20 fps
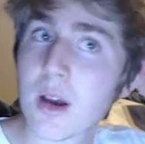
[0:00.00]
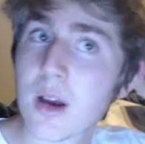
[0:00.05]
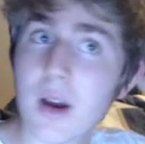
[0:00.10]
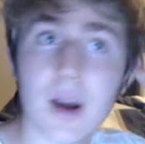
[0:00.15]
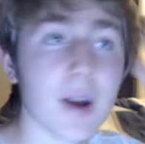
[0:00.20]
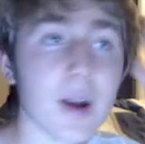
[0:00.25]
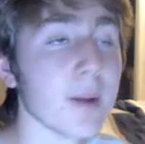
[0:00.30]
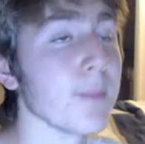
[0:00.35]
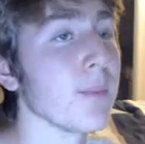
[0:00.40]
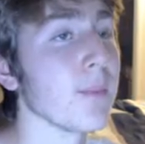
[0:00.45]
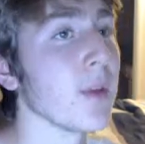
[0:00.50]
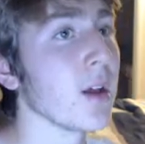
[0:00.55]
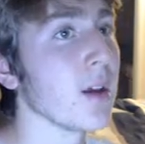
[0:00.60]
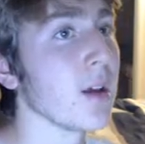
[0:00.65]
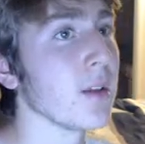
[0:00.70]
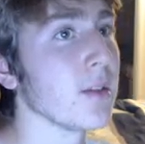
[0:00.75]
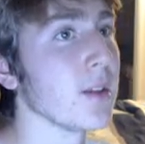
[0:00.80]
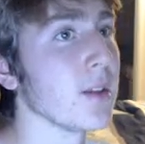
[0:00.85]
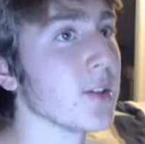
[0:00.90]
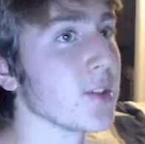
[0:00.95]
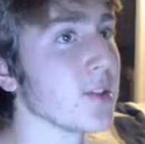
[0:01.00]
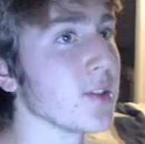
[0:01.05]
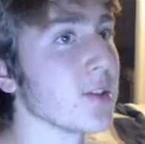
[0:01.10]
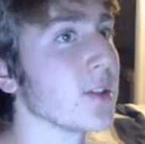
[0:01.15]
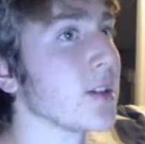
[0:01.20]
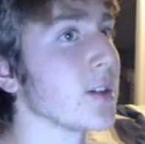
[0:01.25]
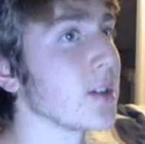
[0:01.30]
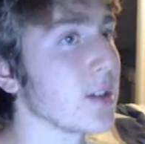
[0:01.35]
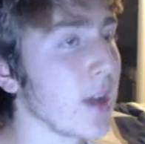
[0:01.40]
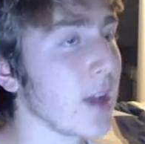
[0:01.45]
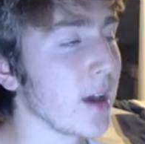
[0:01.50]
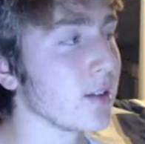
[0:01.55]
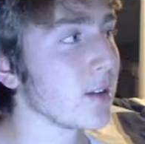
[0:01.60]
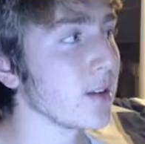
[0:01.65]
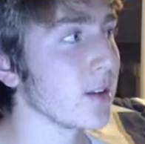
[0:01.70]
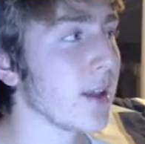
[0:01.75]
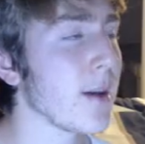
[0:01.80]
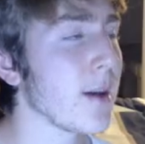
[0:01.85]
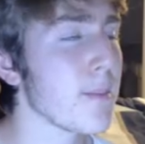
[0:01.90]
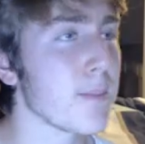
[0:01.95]
Um, this isn't an
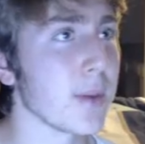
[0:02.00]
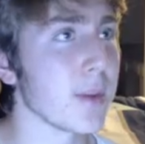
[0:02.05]
LLM,